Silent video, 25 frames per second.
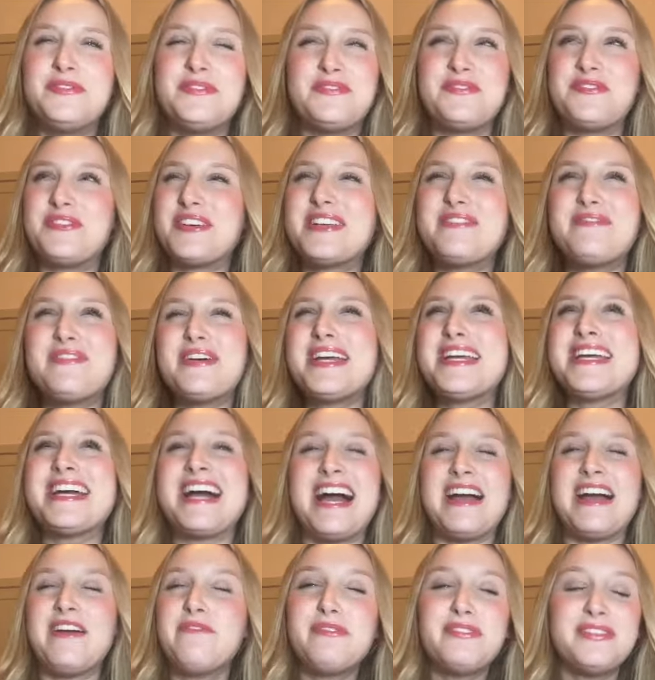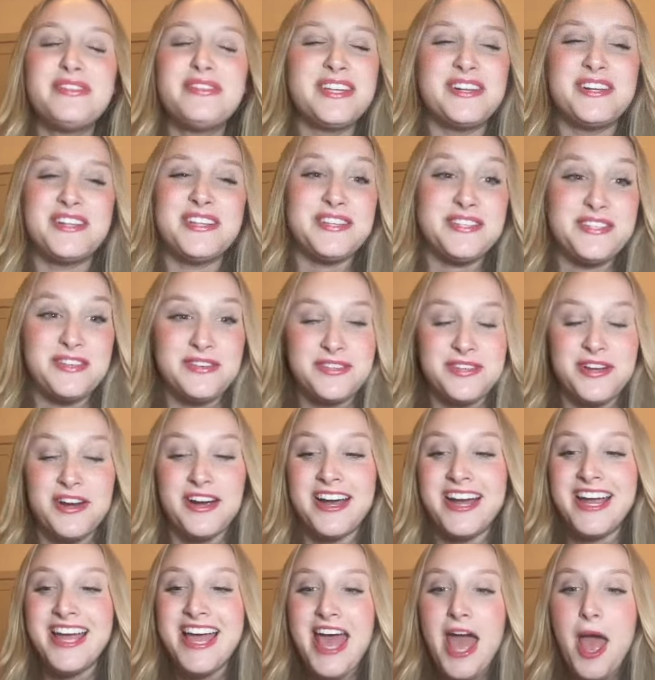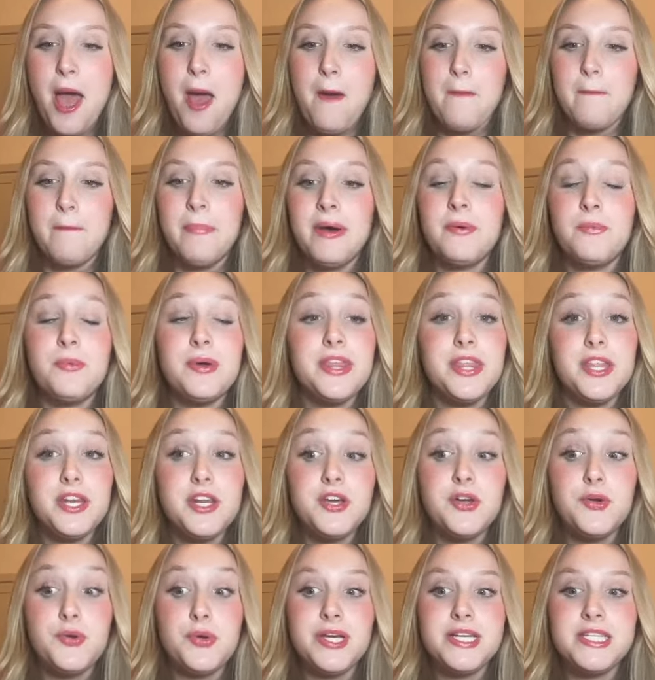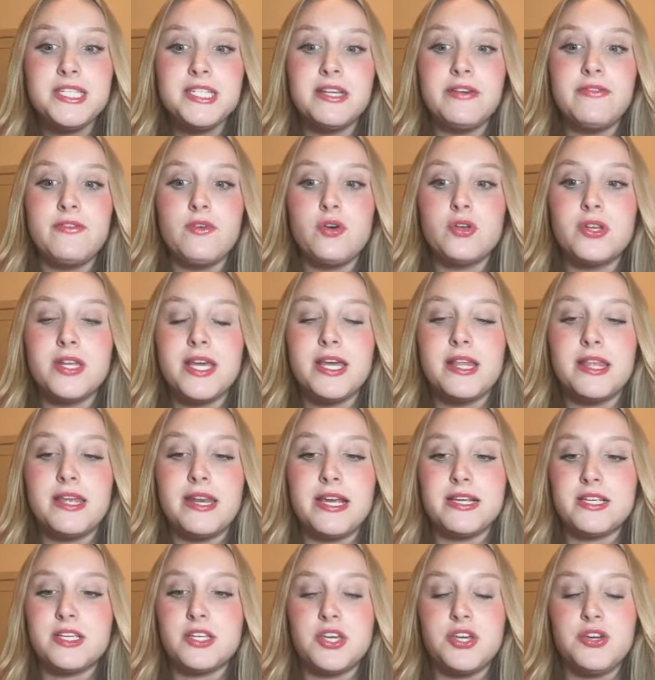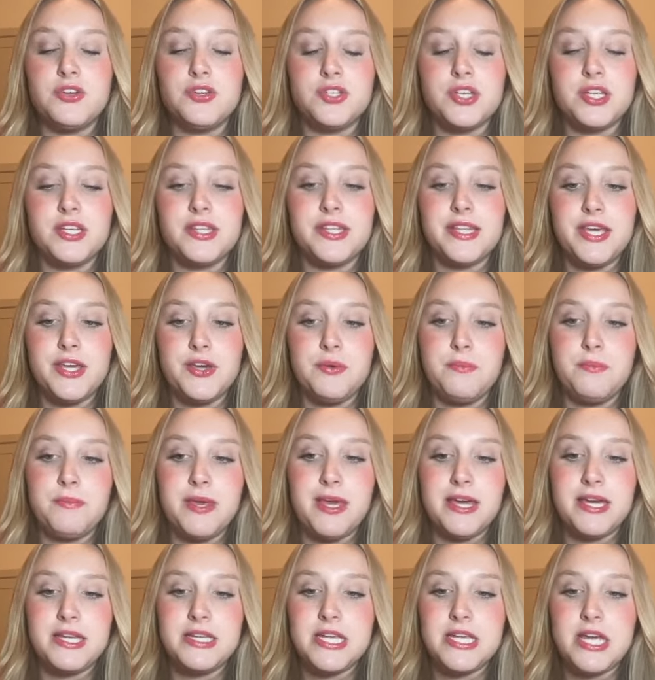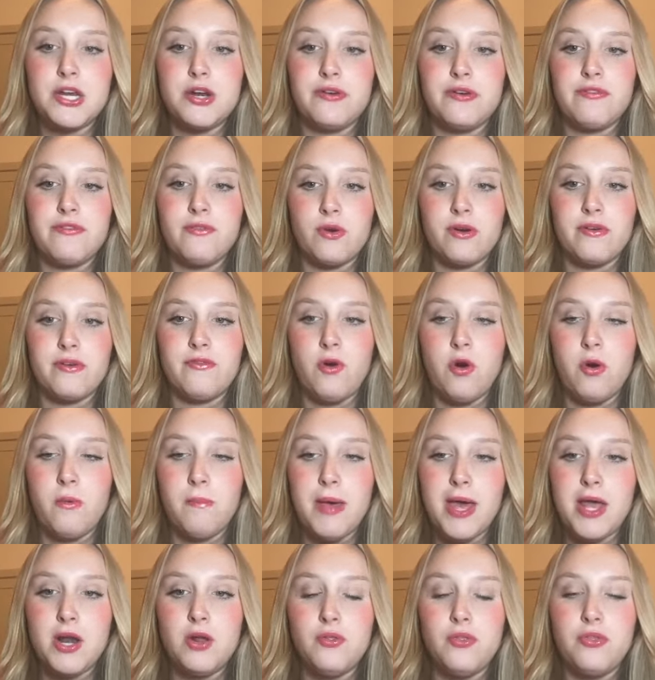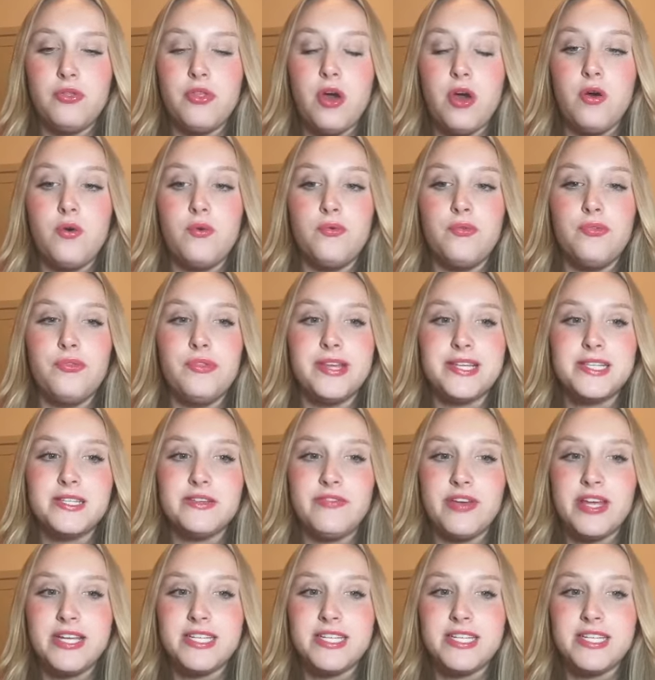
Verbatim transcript: What am I? I'm literally so sorry. But with an increased difficulty in clinic execution, Lee could be a contender for a vault medal, though this event